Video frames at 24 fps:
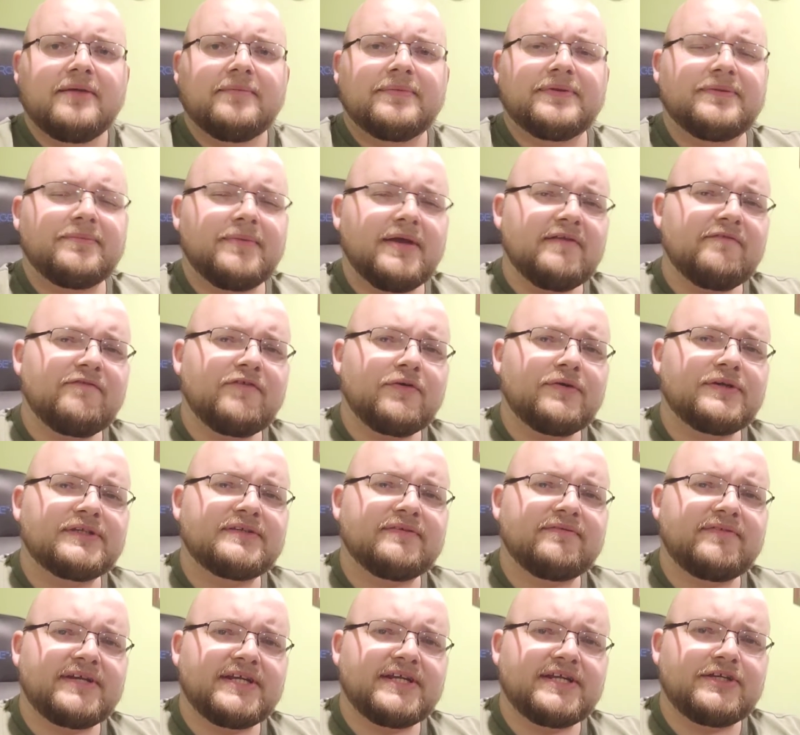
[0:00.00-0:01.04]
But the main
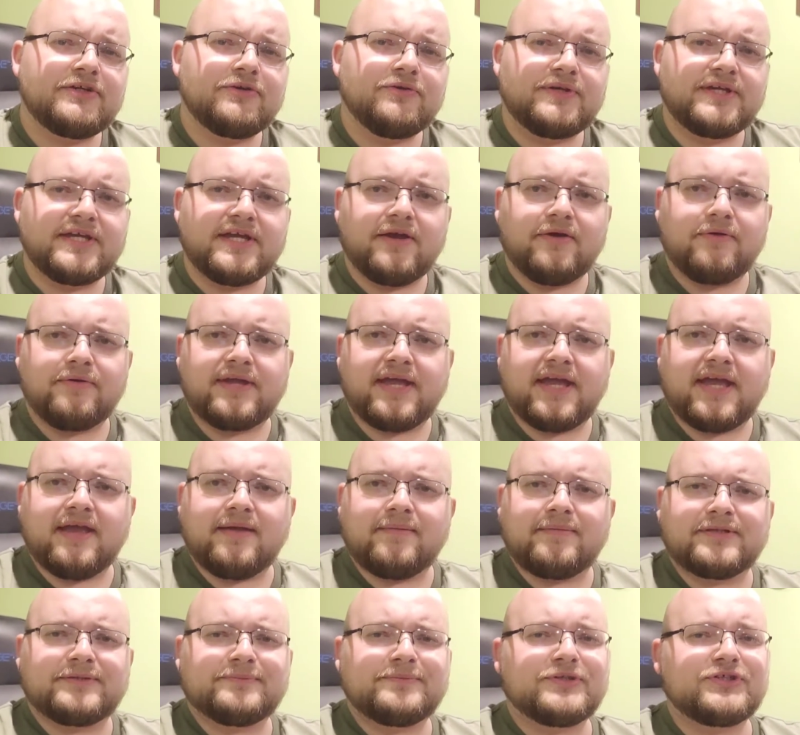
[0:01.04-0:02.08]
focus of any Yu-Gi-Oh
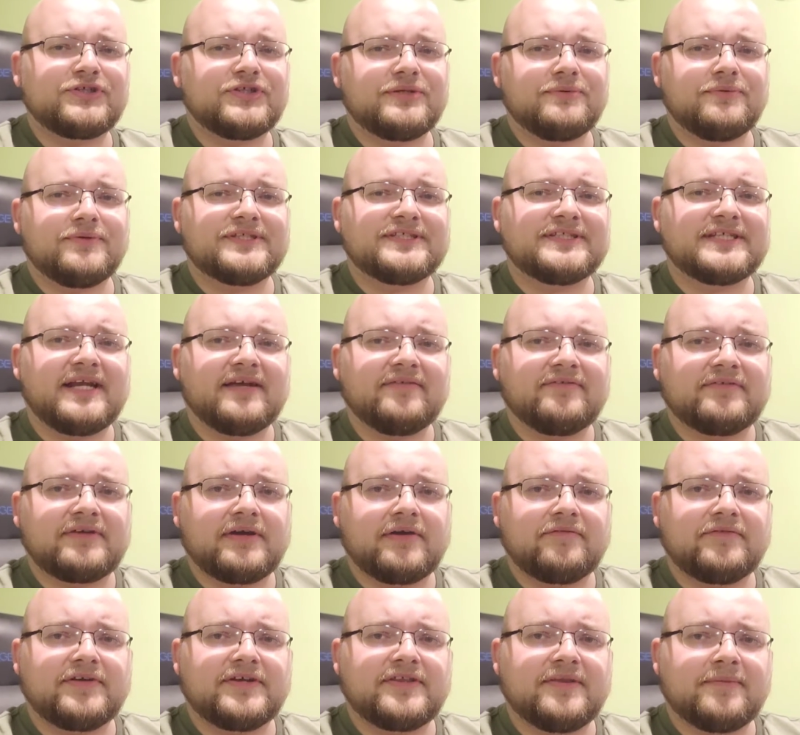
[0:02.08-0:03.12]
game, especially ones that I've
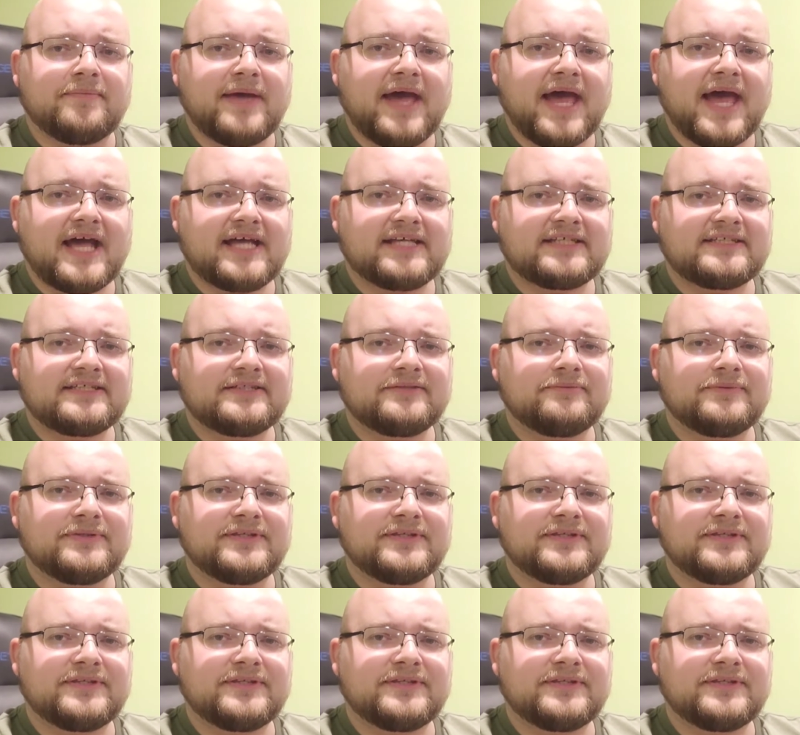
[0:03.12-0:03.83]
covered in the past,